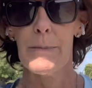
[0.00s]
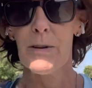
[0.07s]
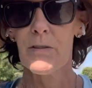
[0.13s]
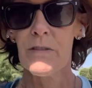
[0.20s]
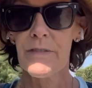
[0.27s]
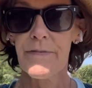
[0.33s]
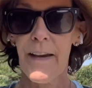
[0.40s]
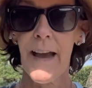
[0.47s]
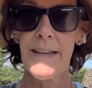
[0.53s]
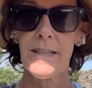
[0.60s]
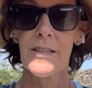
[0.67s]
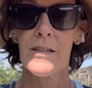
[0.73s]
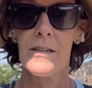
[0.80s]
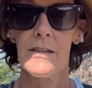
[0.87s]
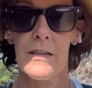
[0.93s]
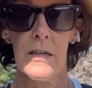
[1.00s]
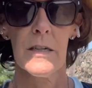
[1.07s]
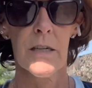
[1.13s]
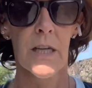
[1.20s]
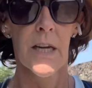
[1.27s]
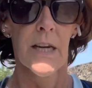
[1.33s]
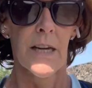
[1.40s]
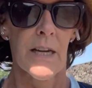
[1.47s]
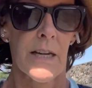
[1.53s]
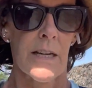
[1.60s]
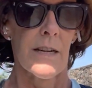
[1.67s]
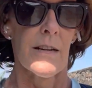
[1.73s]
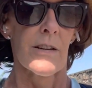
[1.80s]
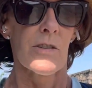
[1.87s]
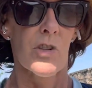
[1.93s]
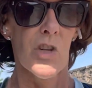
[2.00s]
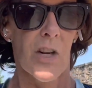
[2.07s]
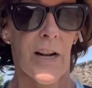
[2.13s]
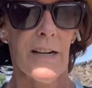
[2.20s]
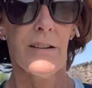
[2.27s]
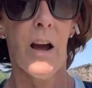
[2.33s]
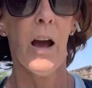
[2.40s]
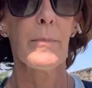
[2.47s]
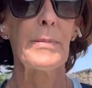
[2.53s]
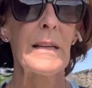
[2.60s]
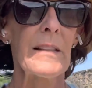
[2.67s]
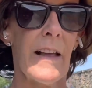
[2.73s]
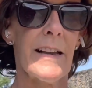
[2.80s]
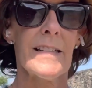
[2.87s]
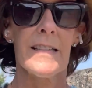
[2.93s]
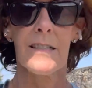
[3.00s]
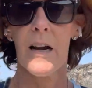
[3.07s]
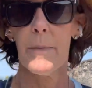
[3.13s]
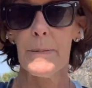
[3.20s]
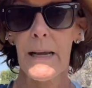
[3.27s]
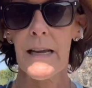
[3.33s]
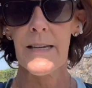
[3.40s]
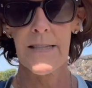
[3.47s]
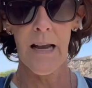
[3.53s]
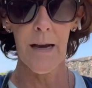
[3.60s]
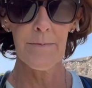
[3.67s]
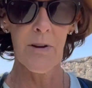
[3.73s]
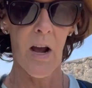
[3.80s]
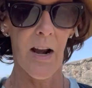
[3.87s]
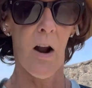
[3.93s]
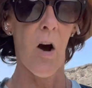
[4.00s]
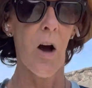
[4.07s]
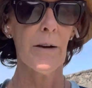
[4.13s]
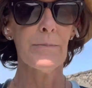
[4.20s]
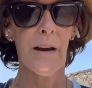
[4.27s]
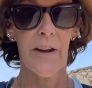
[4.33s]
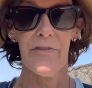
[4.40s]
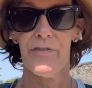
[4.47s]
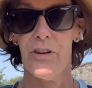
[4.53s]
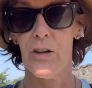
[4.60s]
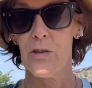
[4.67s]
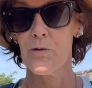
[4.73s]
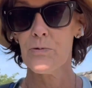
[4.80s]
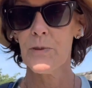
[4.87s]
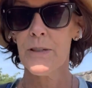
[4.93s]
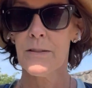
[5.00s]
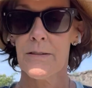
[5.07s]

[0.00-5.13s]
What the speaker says: going faster? Should I not be like stopping? Because I'm not on my phone.